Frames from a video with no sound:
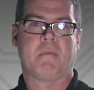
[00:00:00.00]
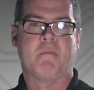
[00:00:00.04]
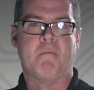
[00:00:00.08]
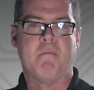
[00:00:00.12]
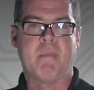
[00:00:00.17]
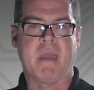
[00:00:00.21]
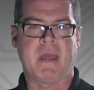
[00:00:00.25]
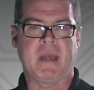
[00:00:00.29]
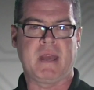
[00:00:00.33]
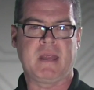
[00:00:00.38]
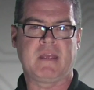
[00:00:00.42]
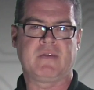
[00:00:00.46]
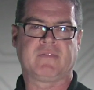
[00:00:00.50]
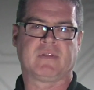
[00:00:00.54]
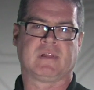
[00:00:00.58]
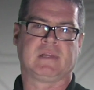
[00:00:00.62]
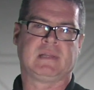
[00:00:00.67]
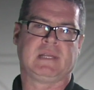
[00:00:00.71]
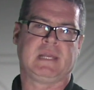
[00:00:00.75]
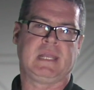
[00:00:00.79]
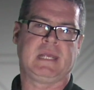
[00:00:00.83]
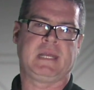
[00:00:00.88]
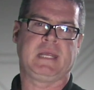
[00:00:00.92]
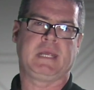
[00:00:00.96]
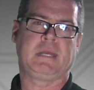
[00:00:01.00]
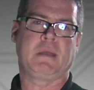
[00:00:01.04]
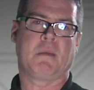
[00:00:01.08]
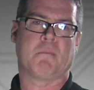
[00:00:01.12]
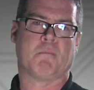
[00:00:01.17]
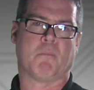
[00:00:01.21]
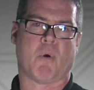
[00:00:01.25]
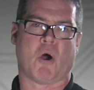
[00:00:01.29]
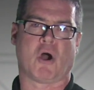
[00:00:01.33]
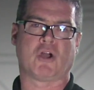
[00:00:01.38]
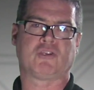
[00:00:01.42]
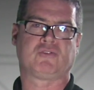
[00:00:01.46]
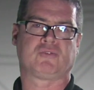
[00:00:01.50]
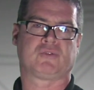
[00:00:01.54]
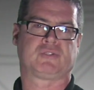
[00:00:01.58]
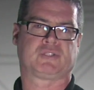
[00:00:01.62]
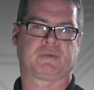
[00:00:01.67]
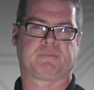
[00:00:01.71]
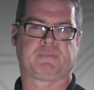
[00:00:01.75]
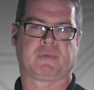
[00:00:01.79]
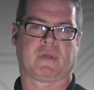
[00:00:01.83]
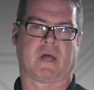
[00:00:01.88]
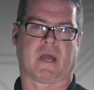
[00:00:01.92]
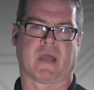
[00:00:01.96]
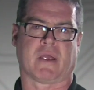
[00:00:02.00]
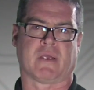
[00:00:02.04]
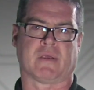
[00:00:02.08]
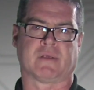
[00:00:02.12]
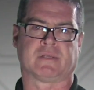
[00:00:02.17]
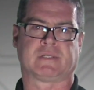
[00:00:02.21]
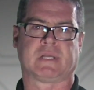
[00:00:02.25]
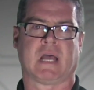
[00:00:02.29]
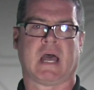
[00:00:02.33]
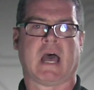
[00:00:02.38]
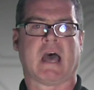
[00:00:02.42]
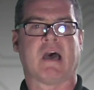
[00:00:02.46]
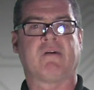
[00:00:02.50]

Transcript: Many of the leading module suppliers